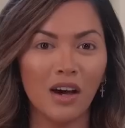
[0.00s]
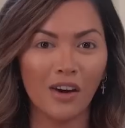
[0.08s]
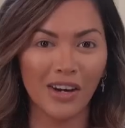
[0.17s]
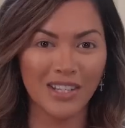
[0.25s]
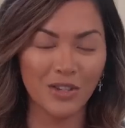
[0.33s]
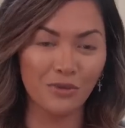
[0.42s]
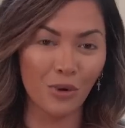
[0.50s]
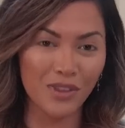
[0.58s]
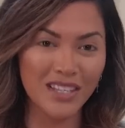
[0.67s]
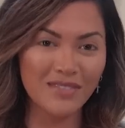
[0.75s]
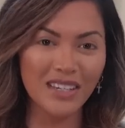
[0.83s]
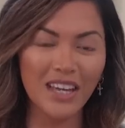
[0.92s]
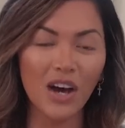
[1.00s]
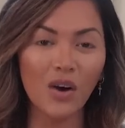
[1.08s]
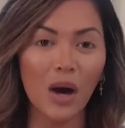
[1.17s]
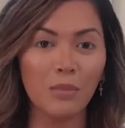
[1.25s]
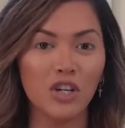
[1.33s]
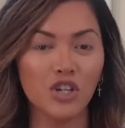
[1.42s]
Alright, so for this video,
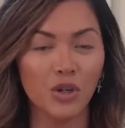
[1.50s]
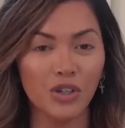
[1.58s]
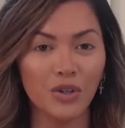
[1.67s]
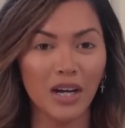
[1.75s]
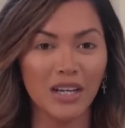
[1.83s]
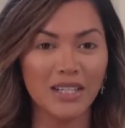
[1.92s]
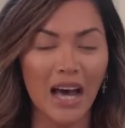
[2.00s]
I'm gonna show you guys